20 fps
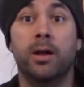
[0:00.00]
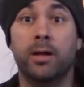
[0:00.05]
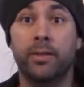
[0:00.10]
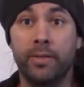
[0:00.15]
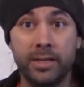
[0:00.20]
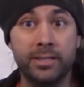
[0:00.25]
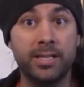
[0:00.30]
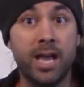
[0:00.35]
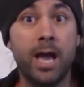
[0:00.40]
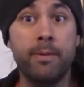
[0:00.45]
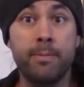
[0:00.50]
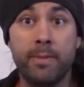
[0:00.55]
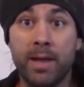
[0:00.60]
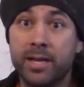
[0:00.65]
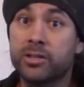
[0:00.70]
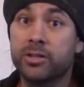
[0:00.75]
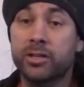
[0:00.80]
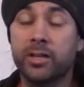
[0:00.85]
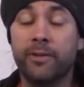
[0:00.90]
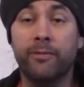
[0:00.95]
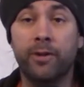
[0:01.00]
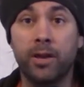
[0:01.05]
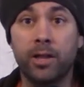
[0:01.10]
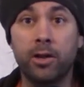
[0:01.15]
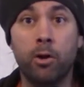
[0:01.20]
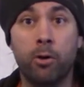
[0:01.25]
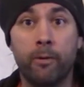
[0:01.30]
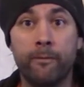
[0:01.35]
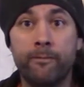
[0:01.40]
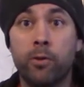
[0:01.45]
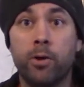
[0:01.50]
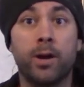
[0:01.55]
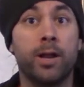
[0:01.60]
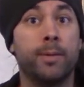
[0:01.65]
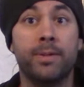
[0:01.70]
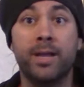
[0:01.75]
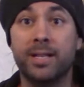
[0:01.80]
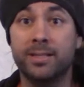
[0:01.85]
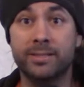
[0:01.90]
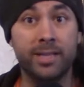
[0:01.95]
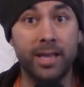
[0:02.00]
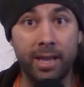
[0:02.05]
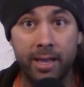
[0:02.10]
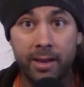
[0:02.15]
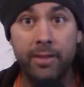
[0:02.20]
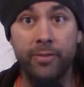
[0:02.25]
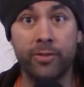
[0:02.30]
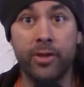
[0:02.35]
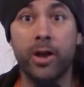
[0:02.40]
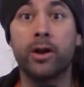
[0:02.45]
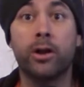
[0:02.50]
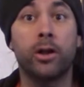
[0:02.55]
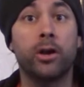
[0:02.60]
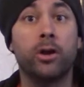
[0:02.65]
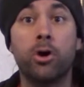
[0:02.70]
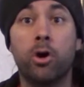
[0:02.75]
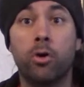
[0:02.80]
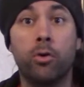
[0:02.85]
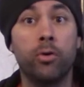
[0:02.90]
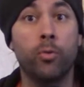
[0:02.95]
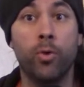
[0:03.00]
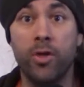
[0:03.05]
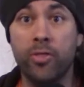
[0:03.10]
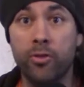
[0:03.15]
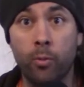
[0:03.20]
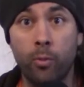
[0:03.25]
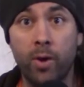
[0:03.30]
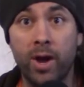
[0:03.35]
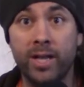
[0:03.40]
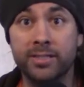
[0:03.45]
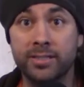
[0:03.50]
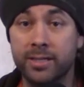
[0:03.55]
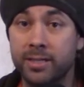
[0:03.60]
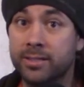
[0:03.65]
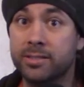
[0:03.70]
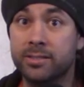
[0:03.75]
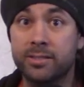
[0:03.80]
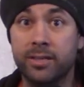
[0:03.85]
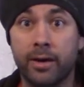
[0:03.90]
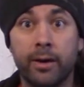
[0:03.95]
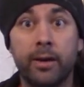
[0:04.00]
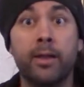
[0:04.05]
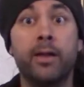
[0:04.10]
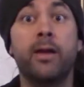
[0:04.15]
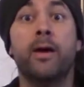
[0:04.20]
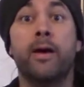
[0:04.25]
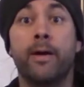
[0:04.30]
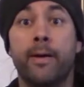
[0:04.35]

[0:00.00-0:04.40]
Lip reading: The Diamondbacks are definitely going for it. I'm not saying that they're going to go and win the West necessarily.